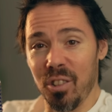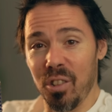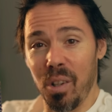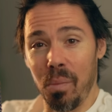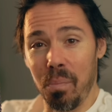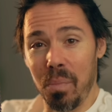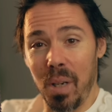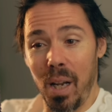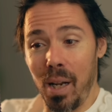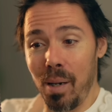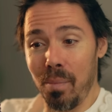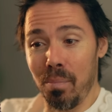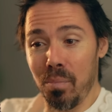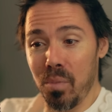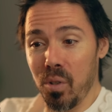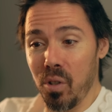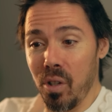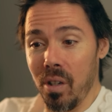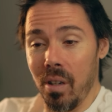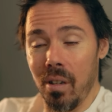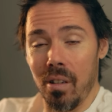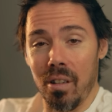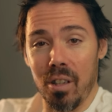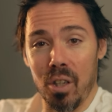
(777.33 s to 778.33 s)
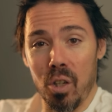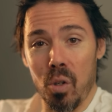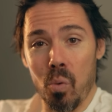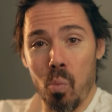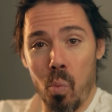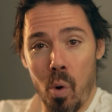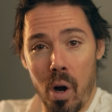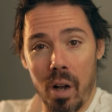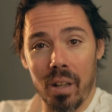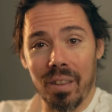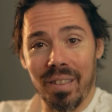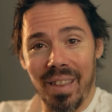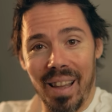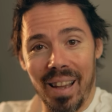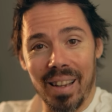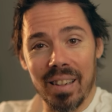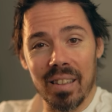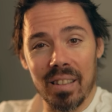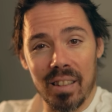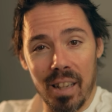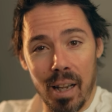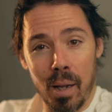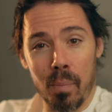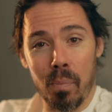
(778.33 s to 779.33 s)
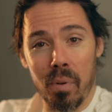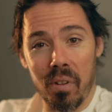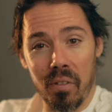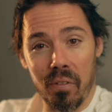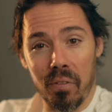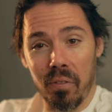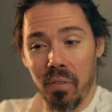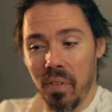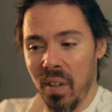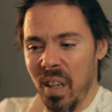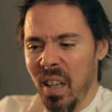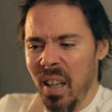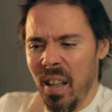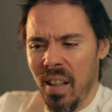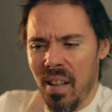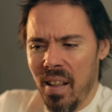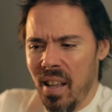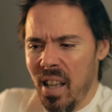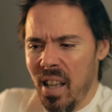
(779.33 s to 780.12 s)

Sometimes you want that type of